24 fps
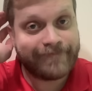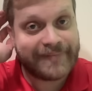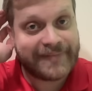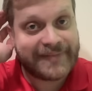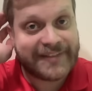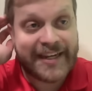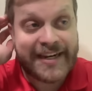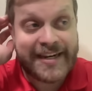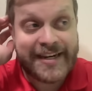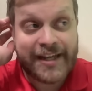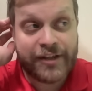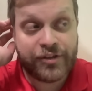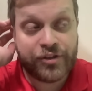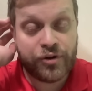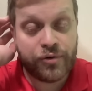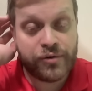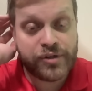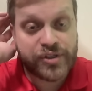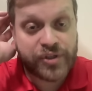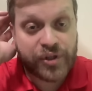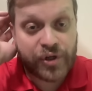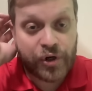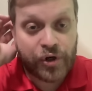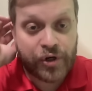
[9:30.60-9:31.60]
Didn't get through
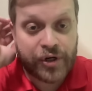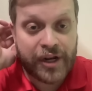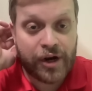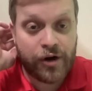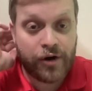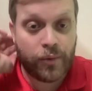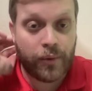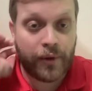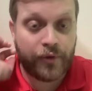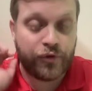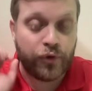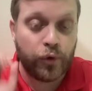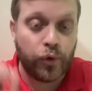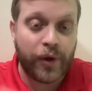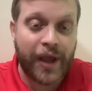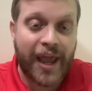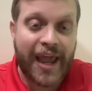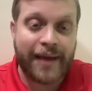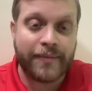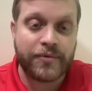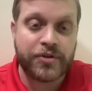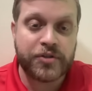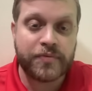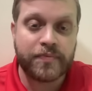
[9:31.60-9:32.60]
his third year. He won 2
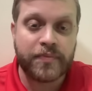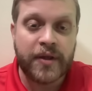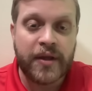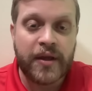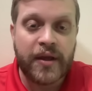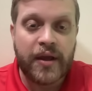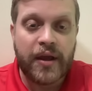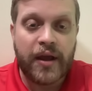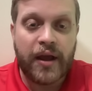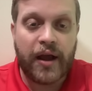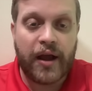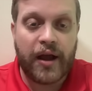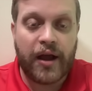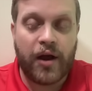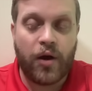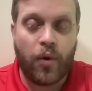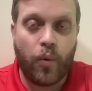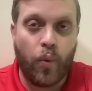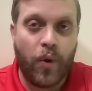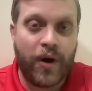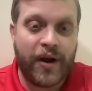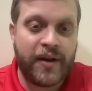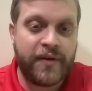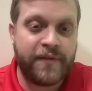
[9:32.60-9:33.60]
games.
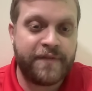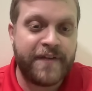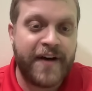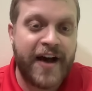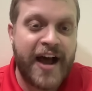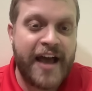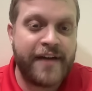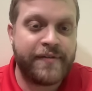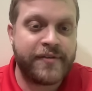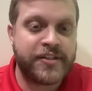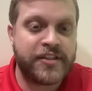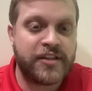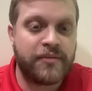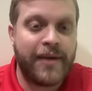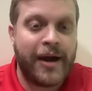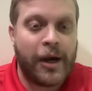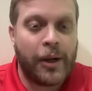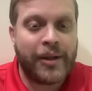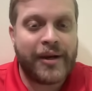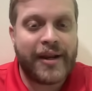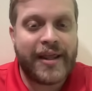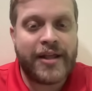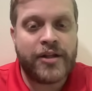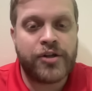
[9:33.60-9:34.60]
1-5 as the
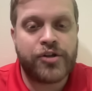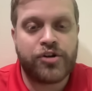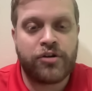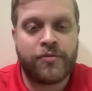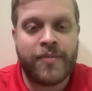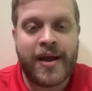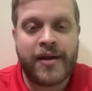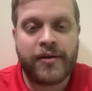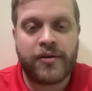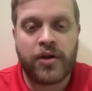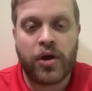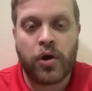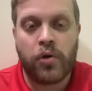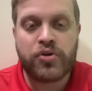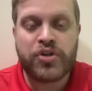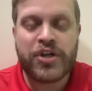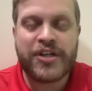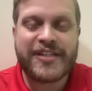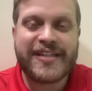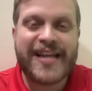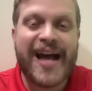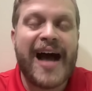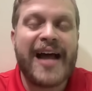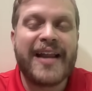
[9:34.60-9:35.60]
Maryland interim head coach.
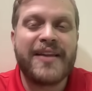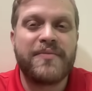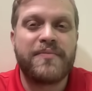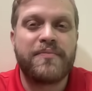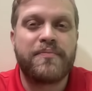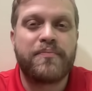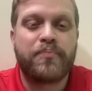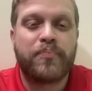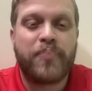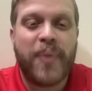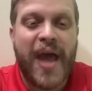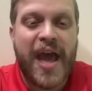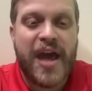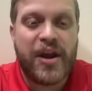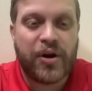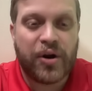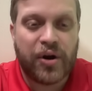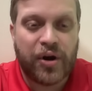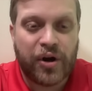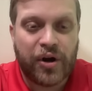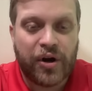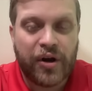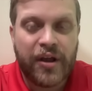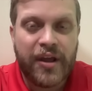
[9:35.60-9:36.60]
Has gotten
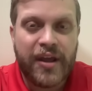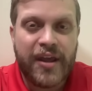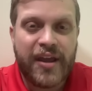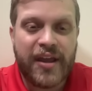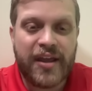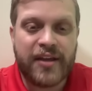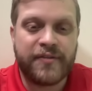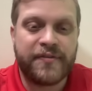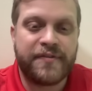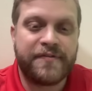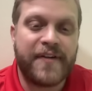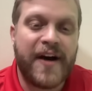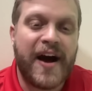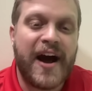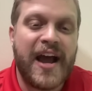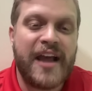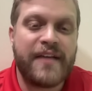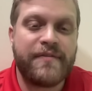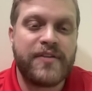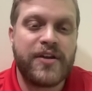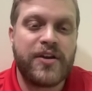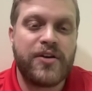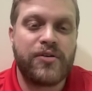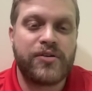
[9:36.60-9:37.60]
better in
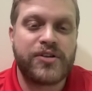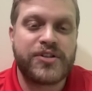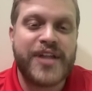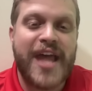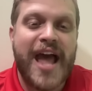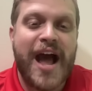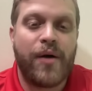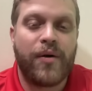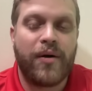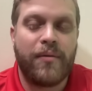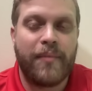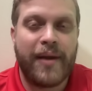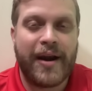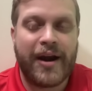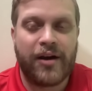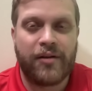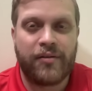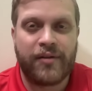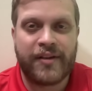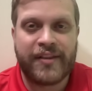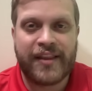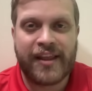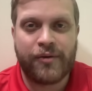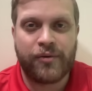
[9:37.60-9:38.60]
5 years now at
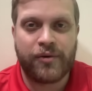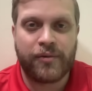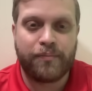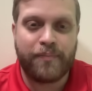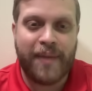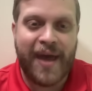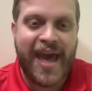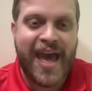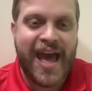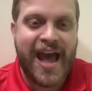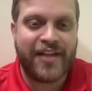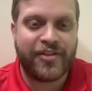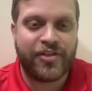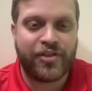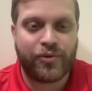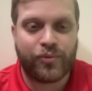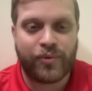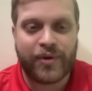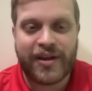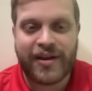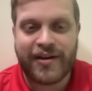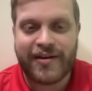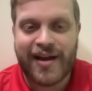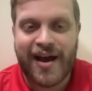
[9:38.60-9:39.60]
Maryland. They were bad
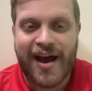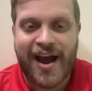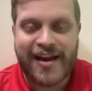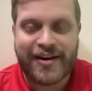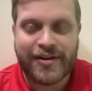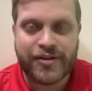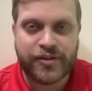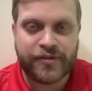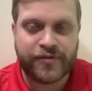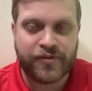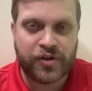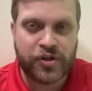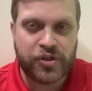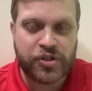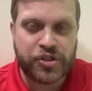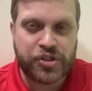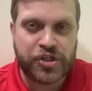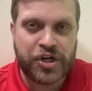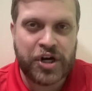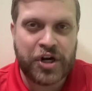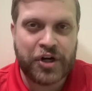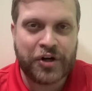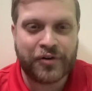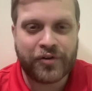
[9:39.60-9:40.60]
3-9 his first
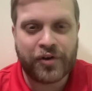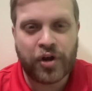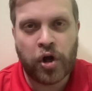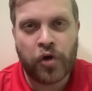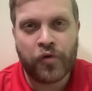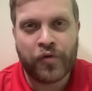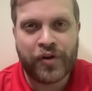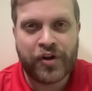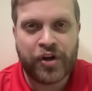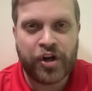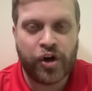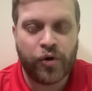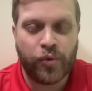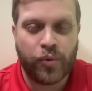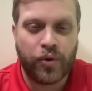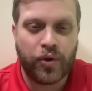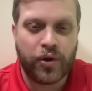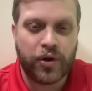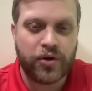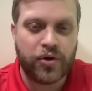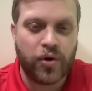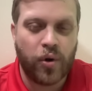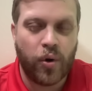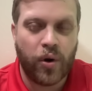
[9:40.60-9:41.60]
year. COVID year
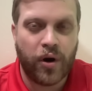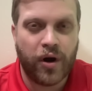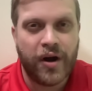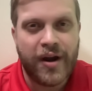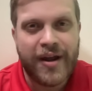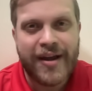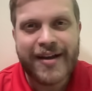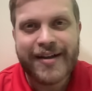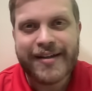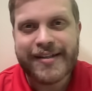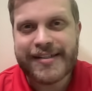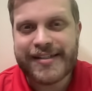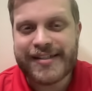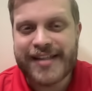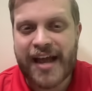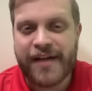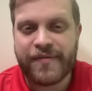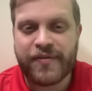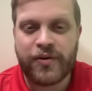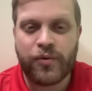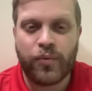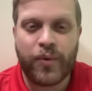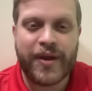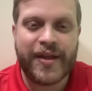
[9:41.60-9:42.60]
we'll ignore.
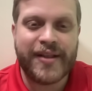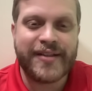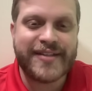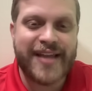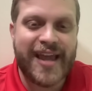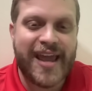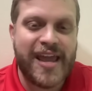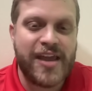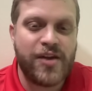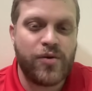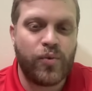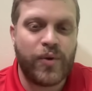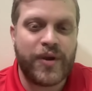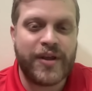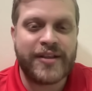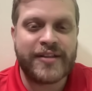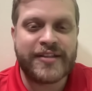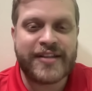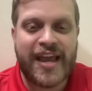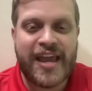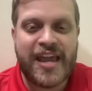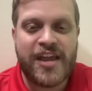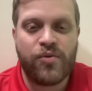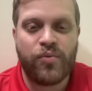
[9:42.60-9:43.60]
7 wins, 8
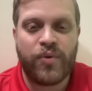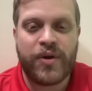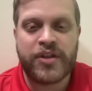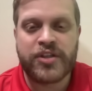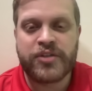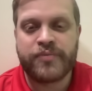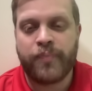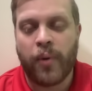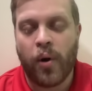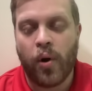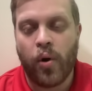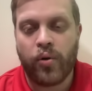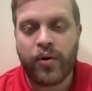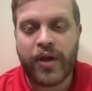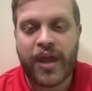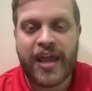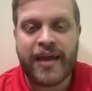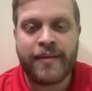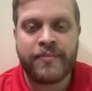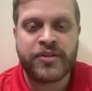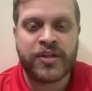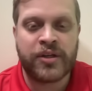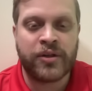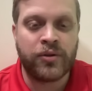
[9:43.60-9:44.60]
wins, 8 wins. Bowl
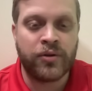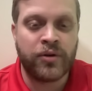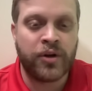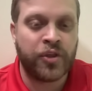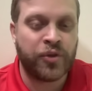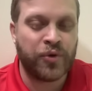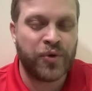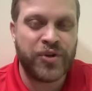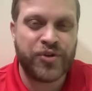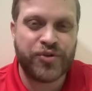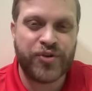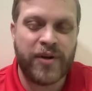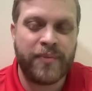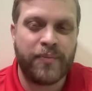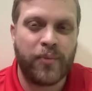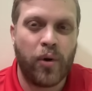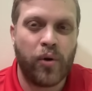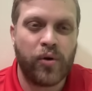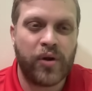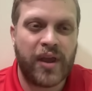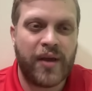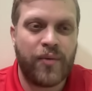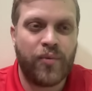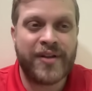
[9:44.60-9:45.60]
games included 3 straight
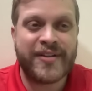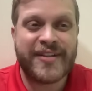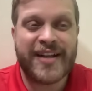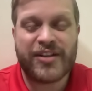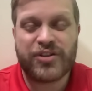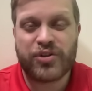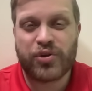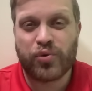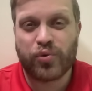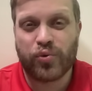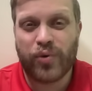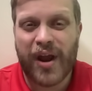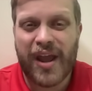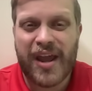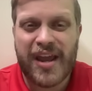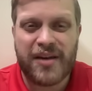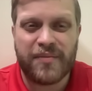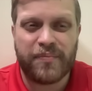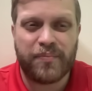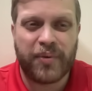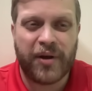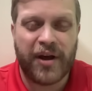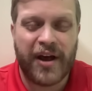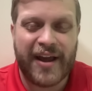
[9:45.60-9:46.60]
bowl game wins. That's
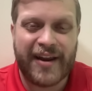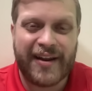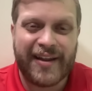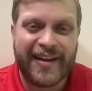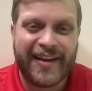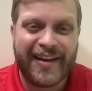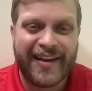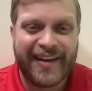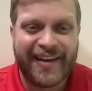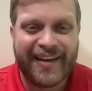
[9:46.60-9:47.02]
great, but